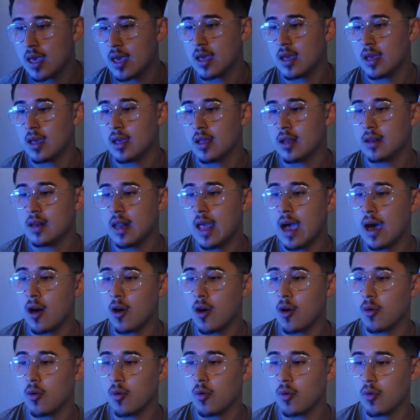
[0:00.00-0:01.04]

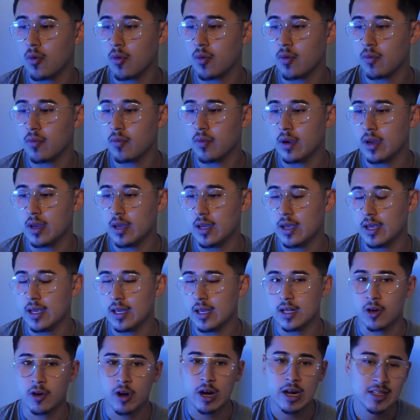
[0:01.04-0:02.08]
Now, in the
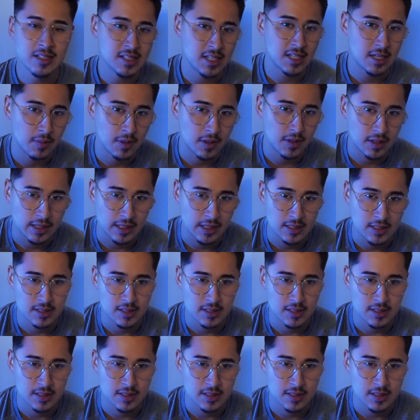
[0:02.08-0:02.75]
grand scheme of things,